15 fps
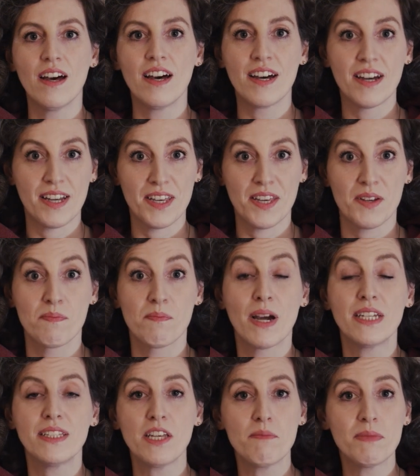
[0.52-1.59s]
Hi,
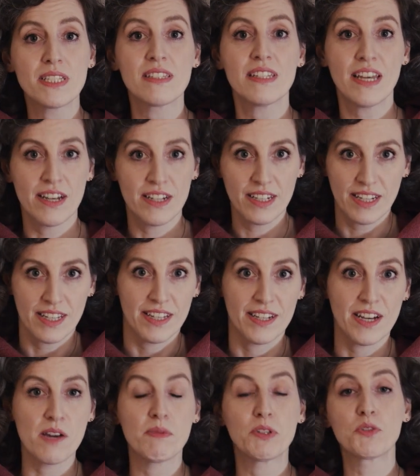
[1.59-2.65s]
my name is Nihan
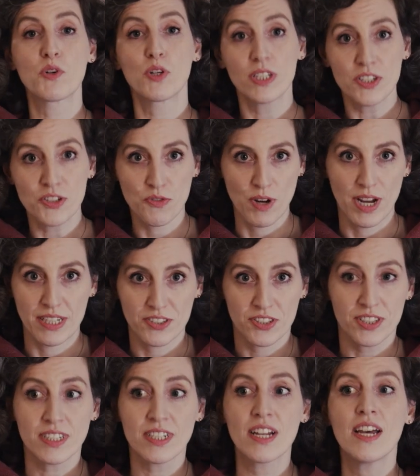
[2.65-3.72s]
Kaya. I'm a Turkish
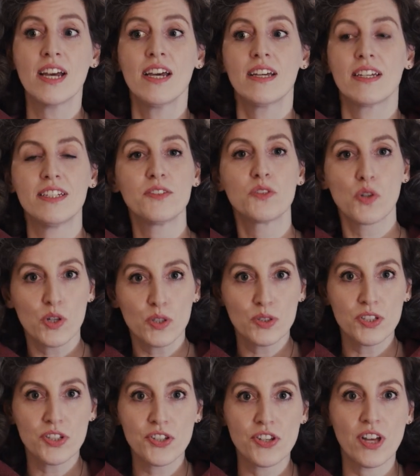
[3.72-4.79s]
writer. In
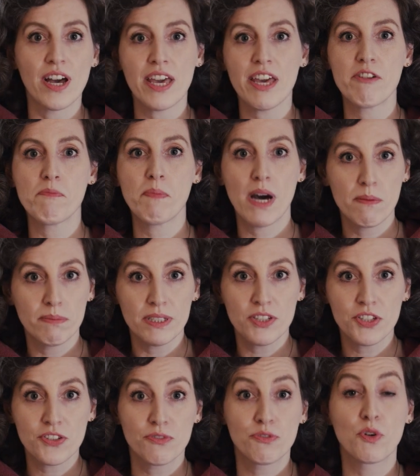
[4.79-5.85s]
Turkish, I have
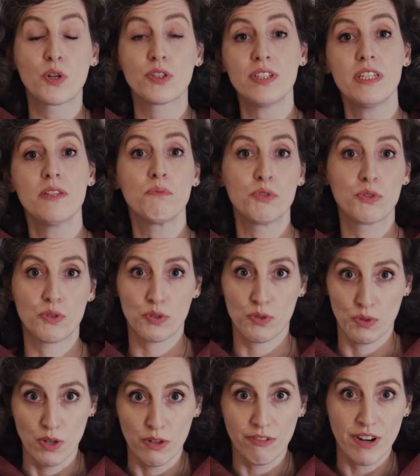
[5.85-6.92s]
published 14 books
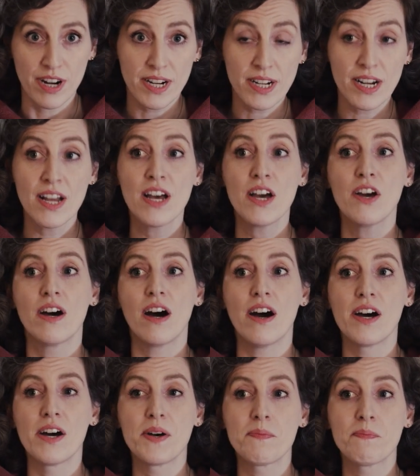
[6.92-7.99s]
so far.
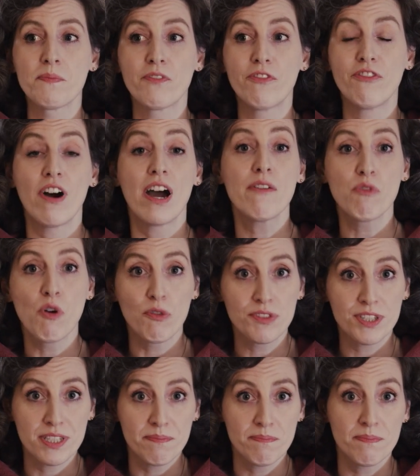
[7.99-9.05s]
Five
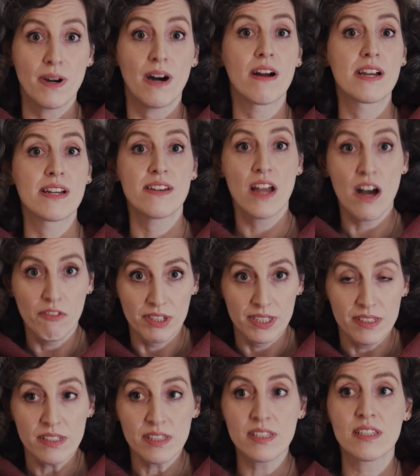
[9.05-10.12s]
of them are
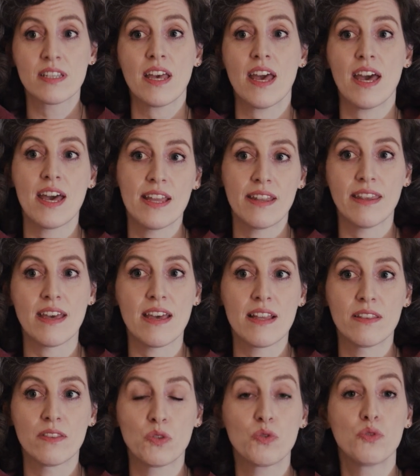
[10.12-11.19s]
novels, and
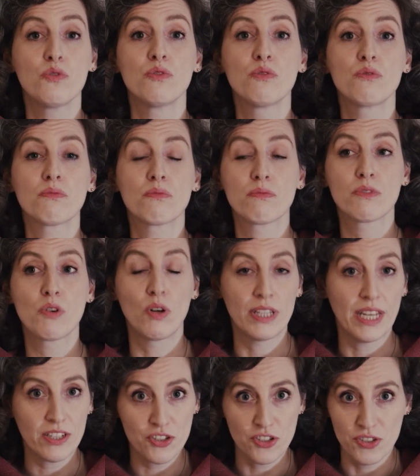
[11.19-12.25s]
then two
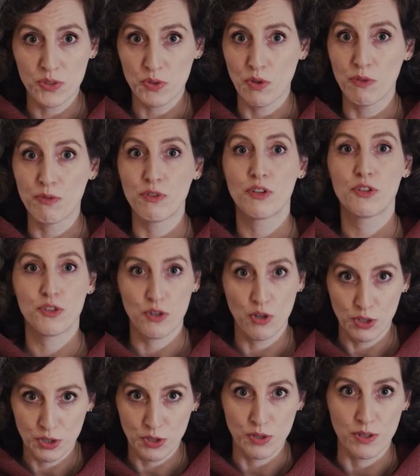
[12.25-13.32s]
collections of
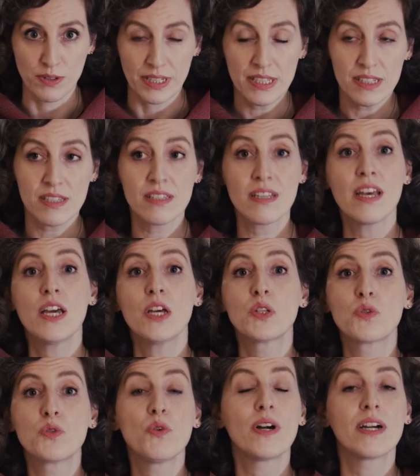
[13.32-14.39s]
short stories,
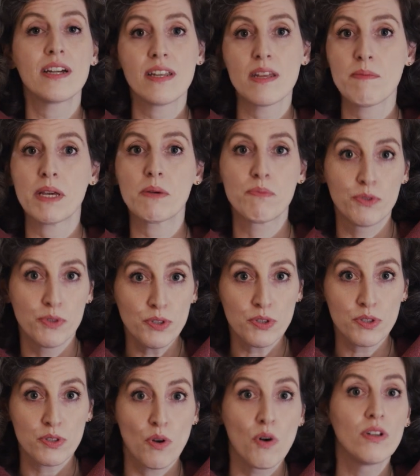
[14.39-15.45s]
two academic
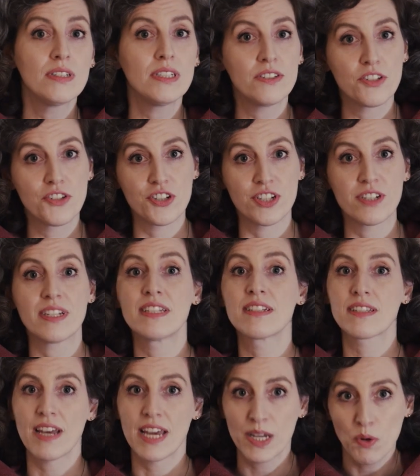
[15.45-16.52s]
books on literature and
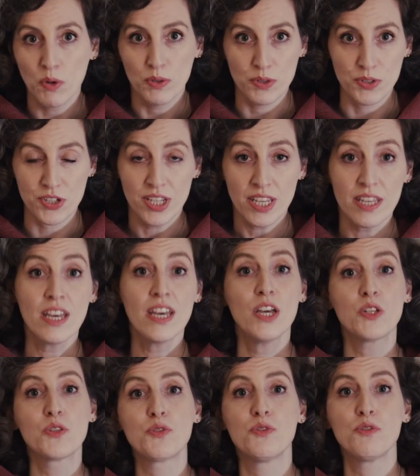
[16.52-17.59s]
psychology,
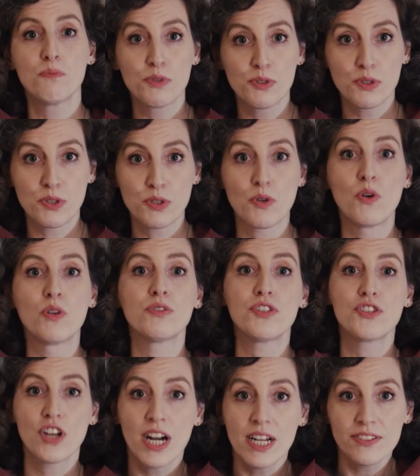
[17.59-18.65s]
two books on the
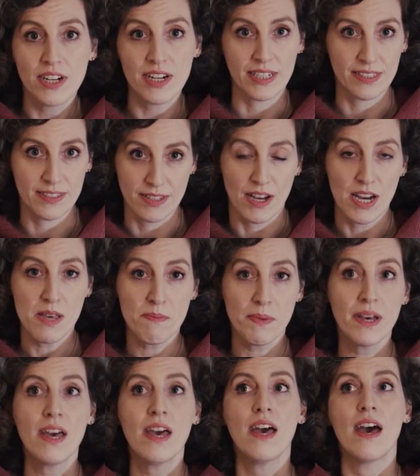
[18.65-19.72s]
child archetype,
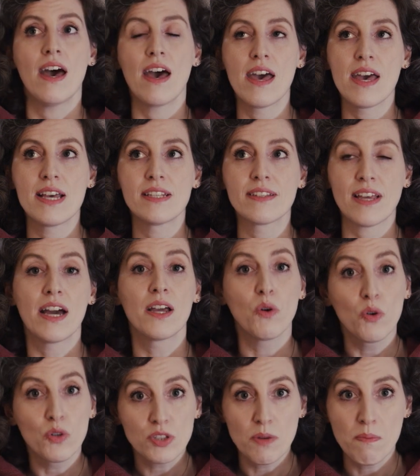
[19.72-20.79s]
and I
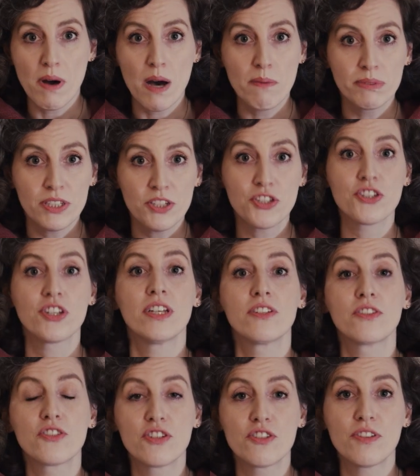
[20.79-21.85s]
also published
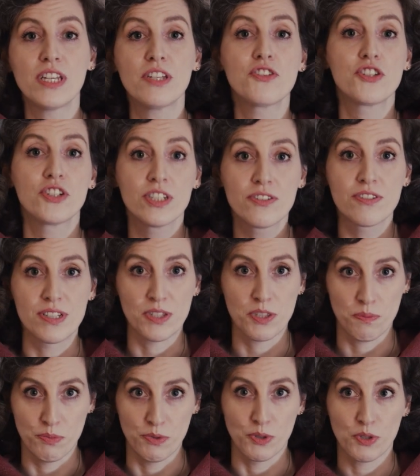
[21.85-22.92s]
three
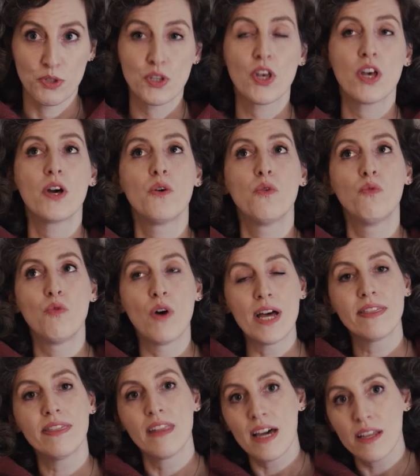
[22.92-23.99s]
children's books,
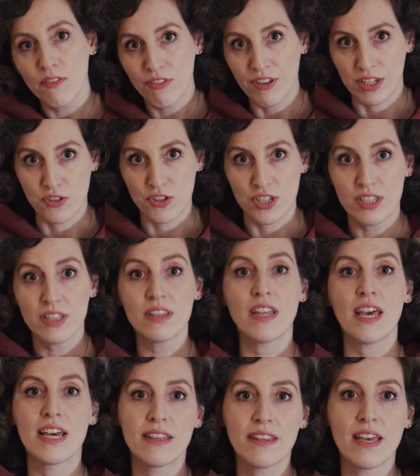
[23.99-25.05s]
one non-fiction,
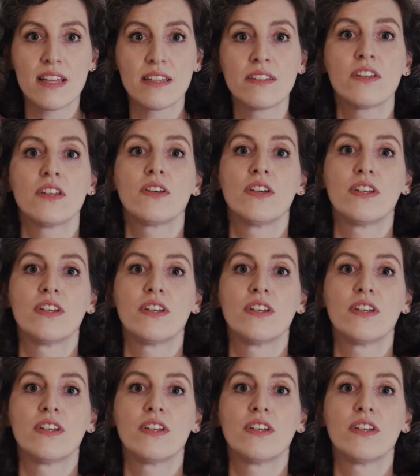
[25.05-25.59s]
and then